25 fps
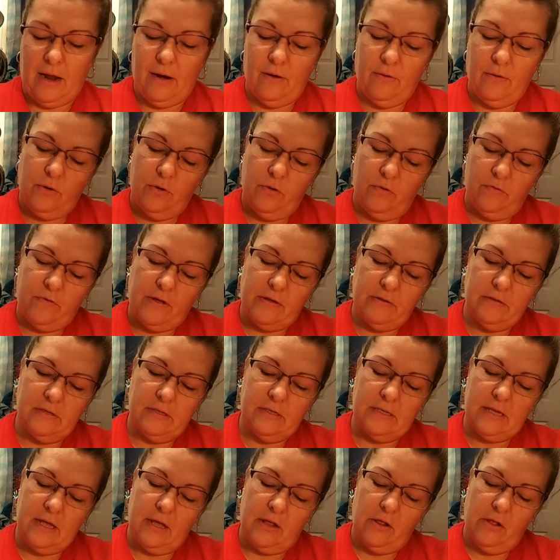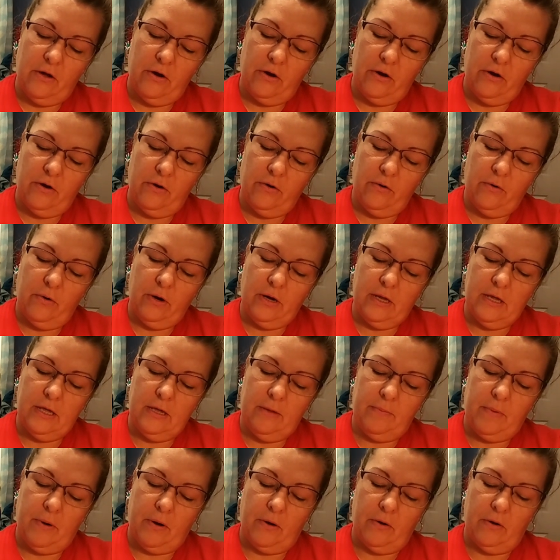don't know if I'll sell her or
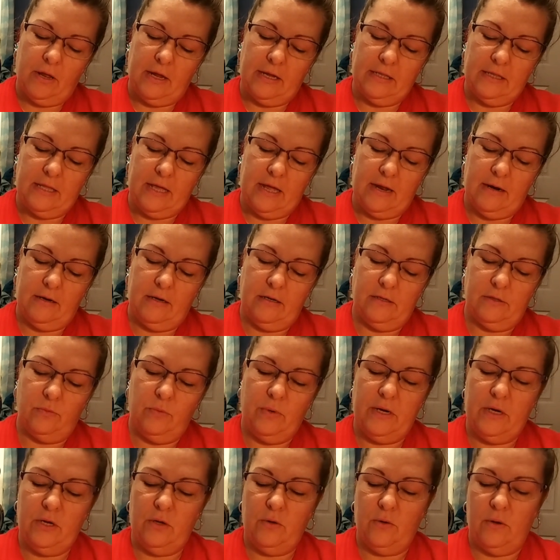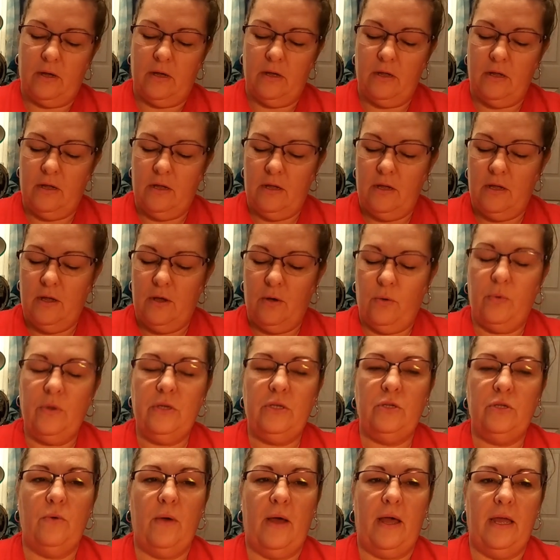keep her like that, because we
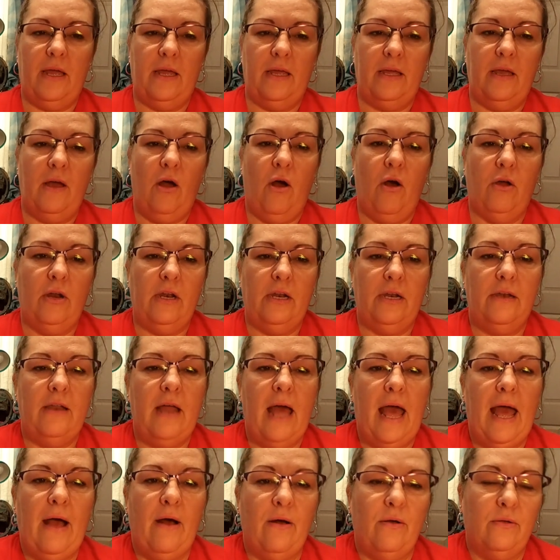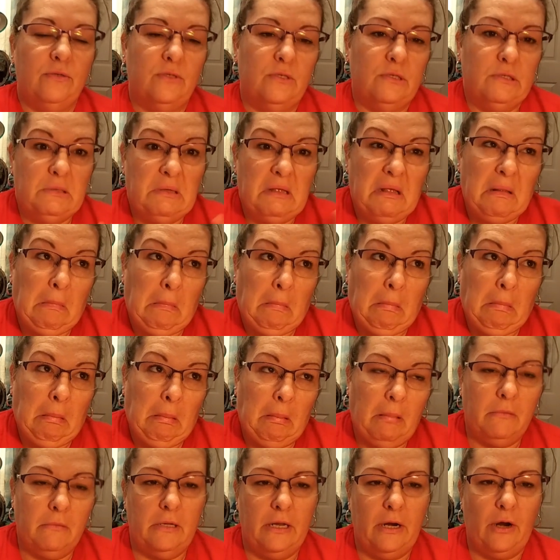do a haunted house
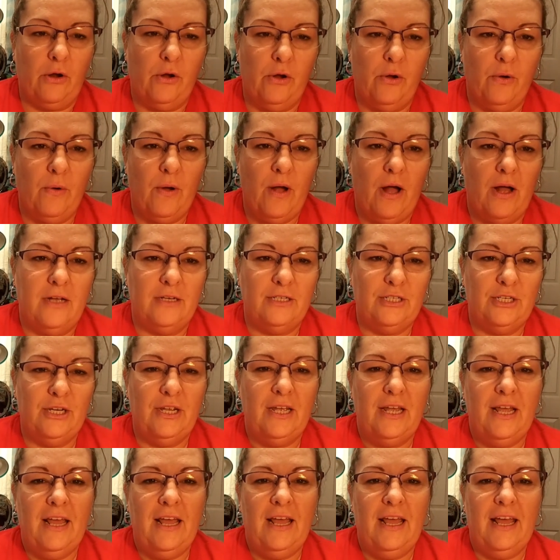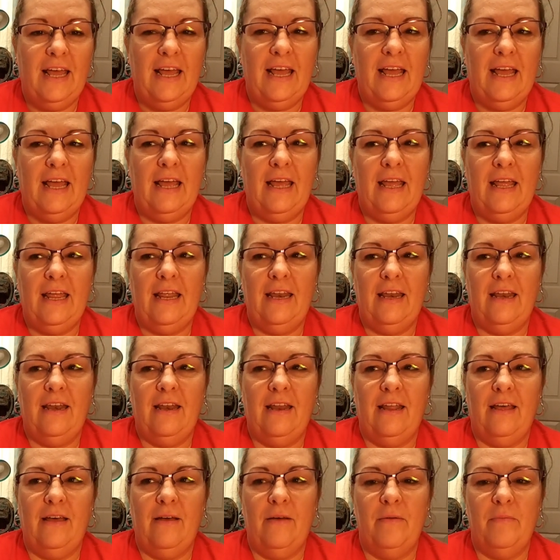in our garage,
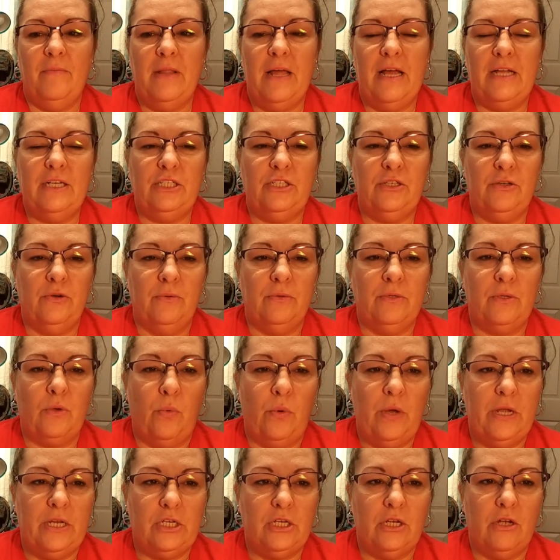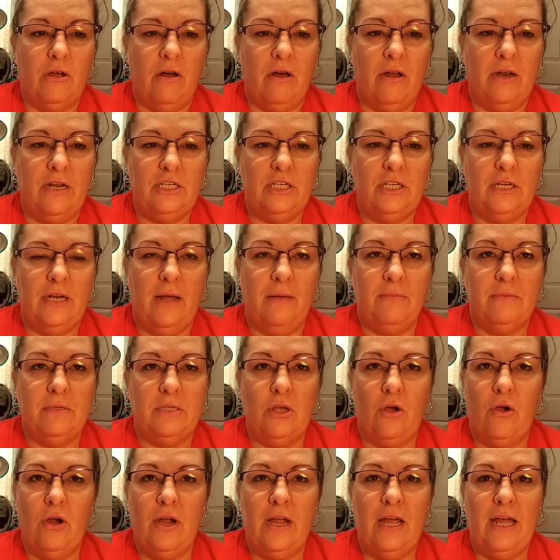and last year it was a witch cottage, and I'm
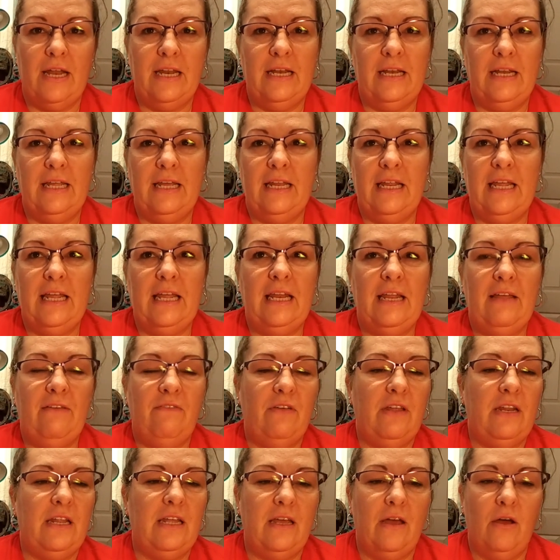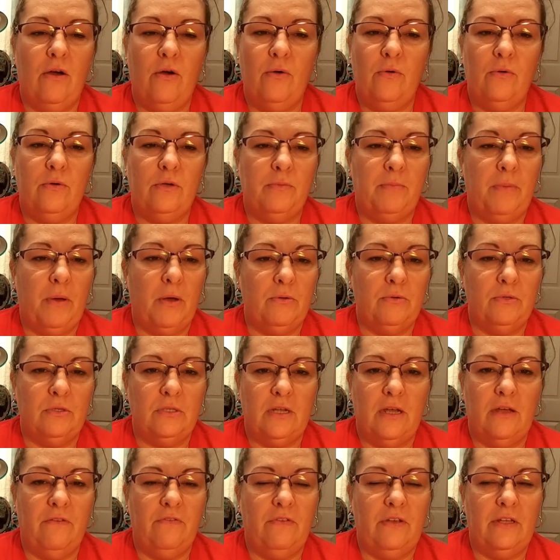sorry I didn't get any video to
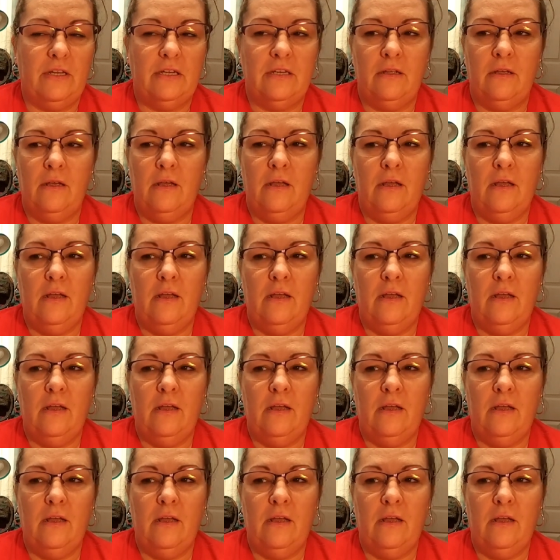post of it.